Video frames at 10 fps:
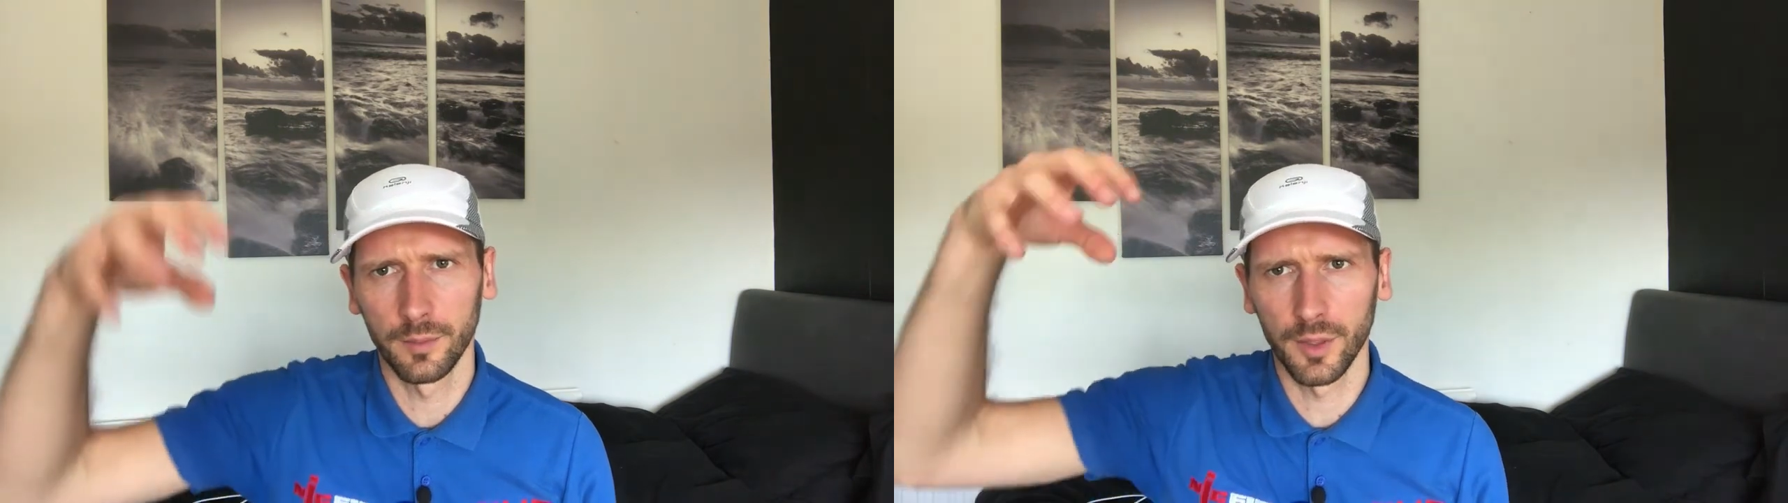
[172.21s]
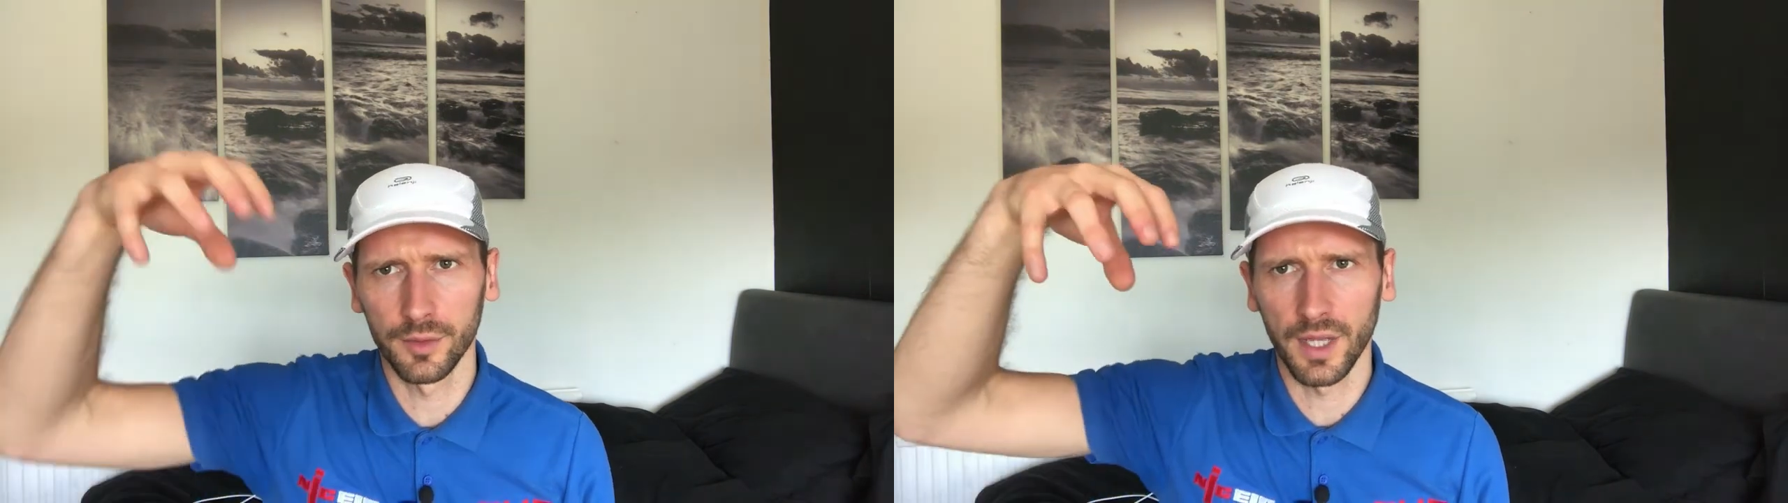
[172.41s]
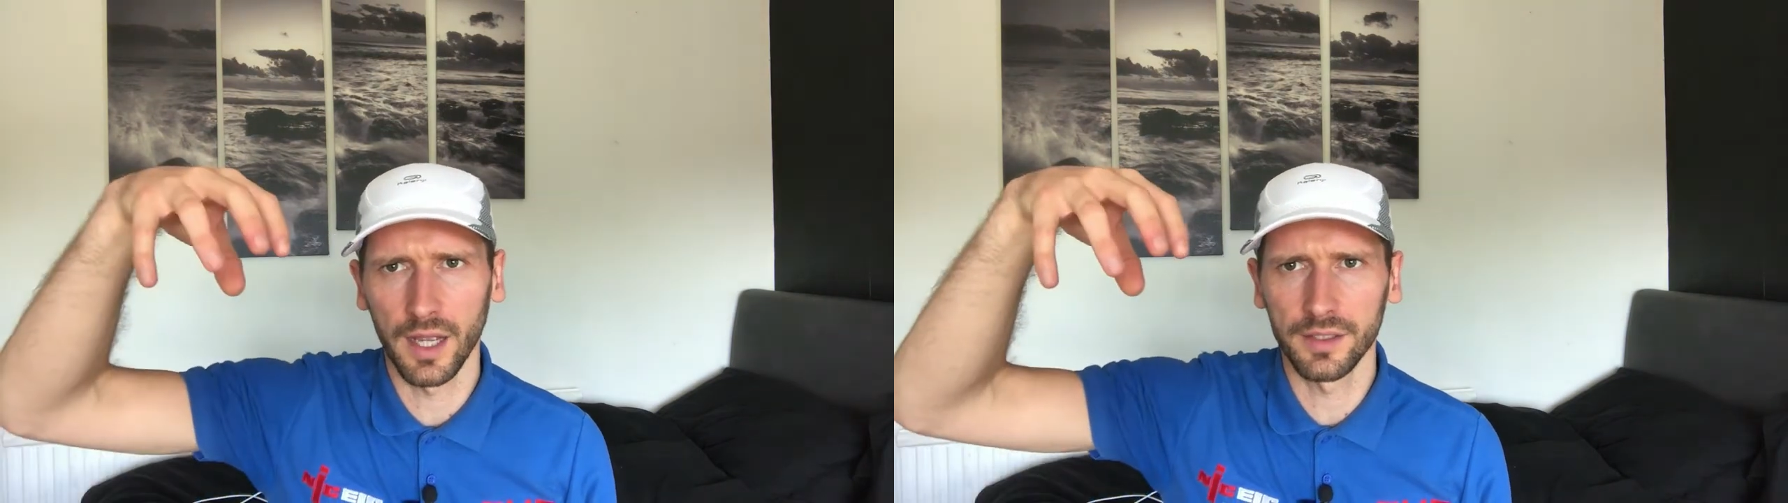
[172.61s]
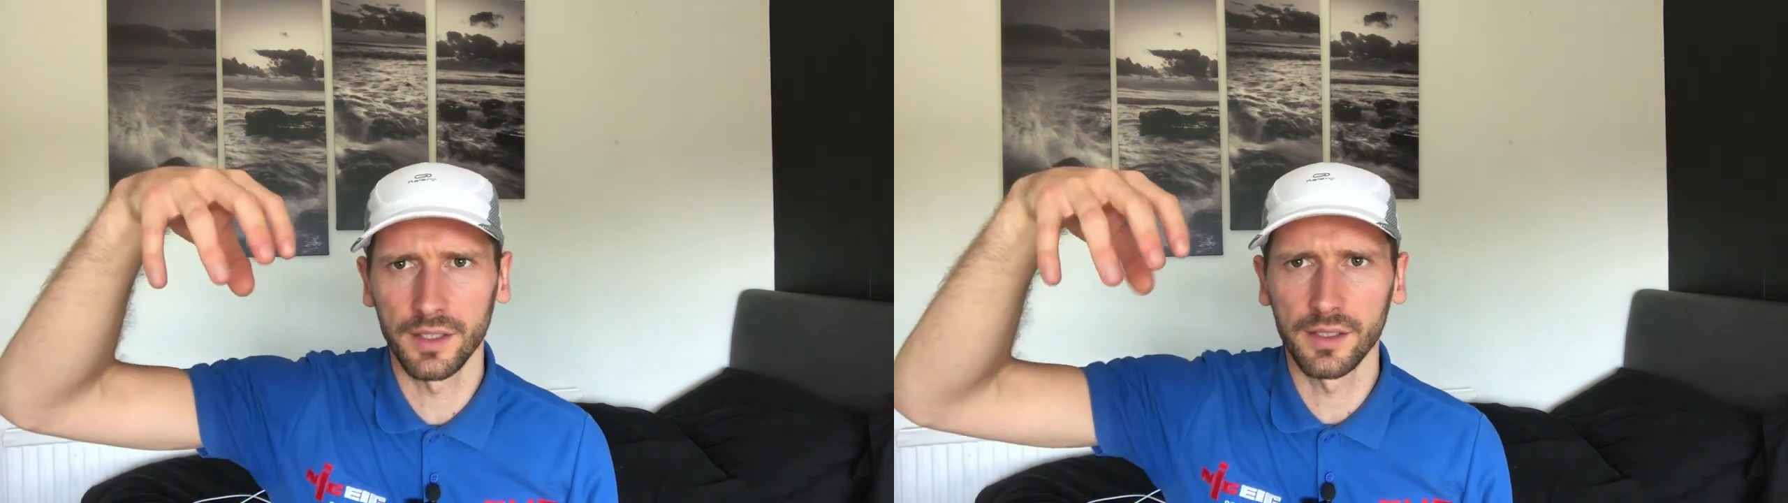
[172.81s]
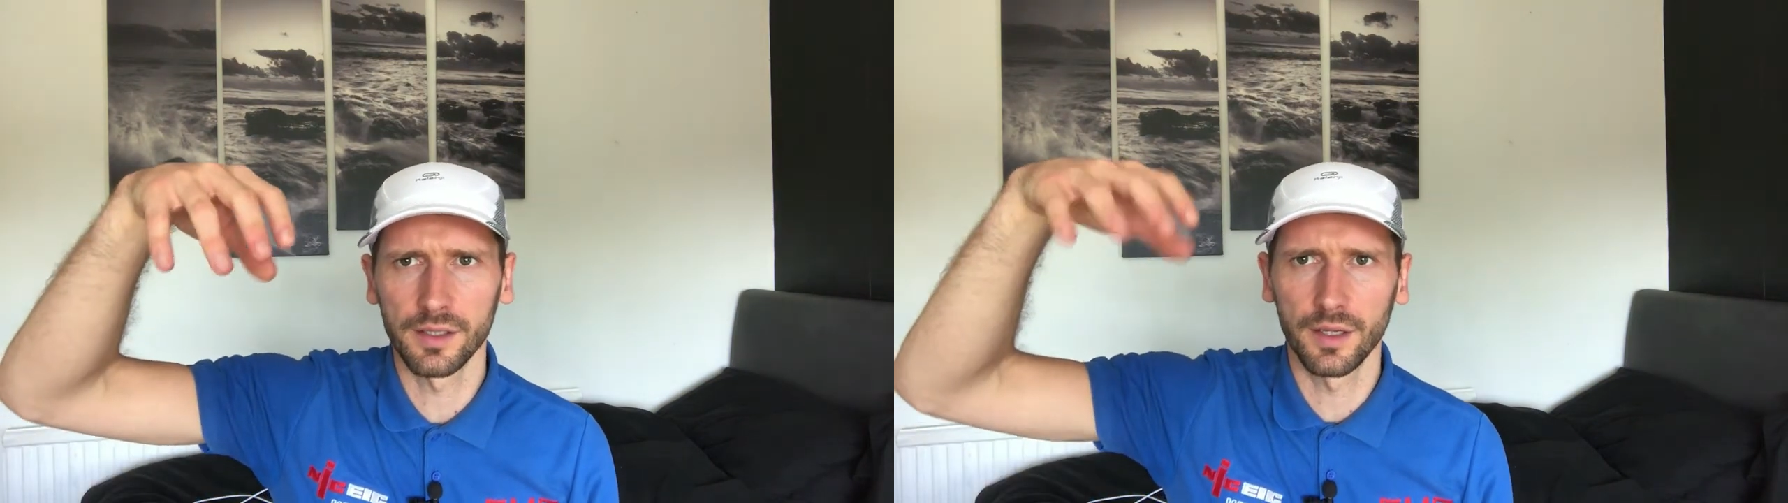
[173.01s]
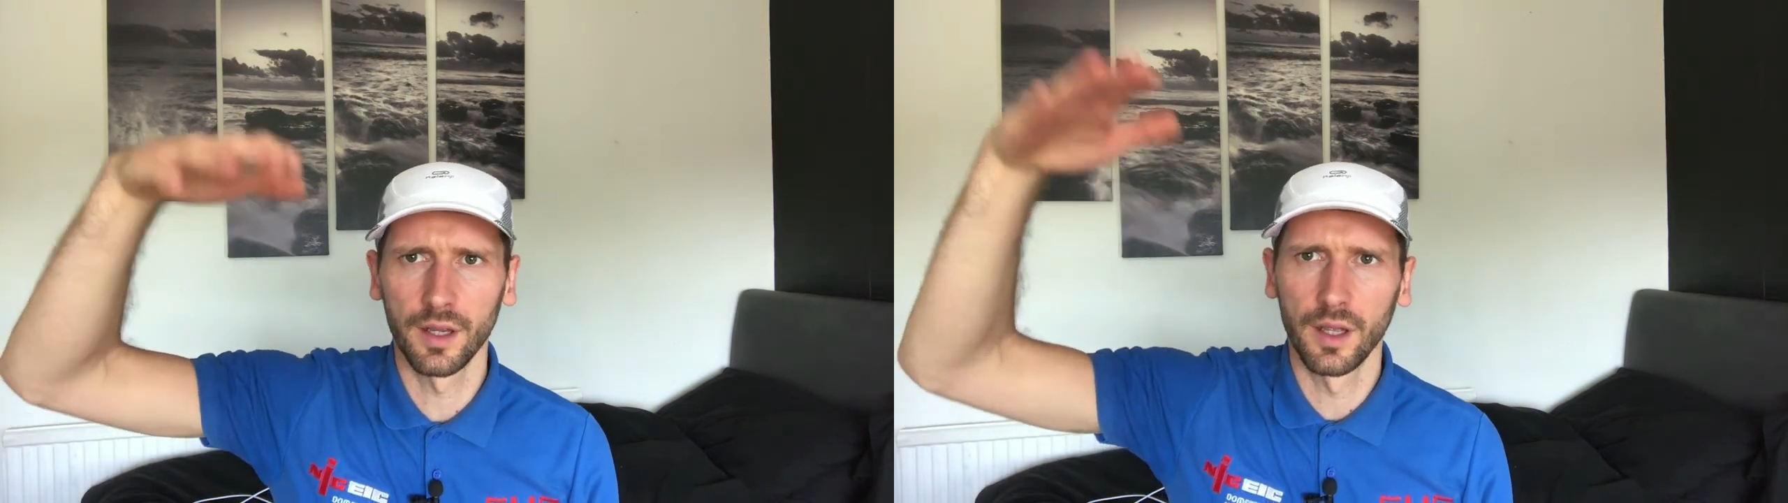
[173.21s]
in people's houses,